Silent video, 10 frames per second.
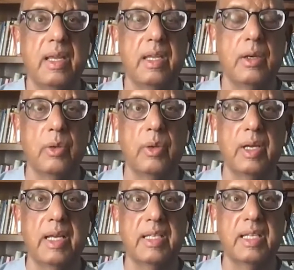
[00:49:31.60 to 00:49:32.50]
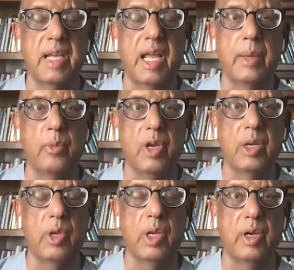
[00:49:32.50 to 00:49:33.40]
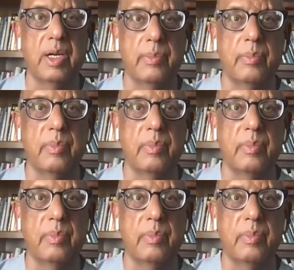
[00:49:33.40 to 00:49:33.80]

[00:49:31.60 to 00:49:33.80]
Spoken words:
You know, at the time when we were